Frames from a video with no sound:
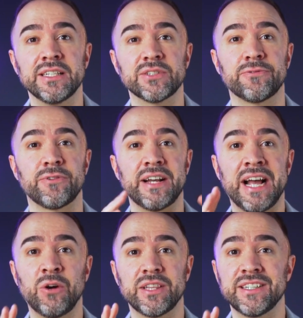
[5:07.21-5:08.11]
So for
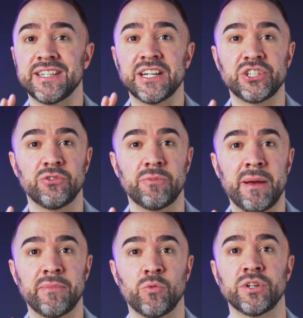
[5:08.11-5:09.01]
now in this section,
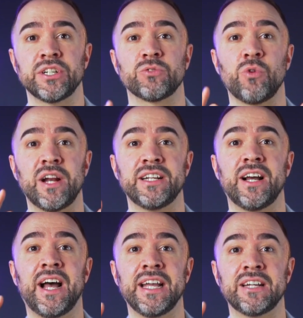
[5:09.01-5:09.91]
remember, we're just writing
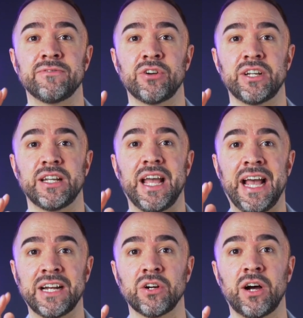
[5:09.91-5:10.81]
high converting
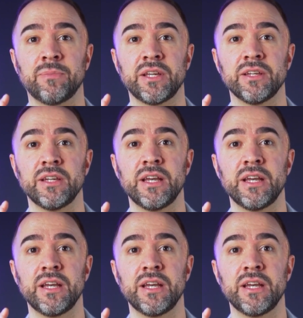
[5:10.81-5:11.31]
ad copy.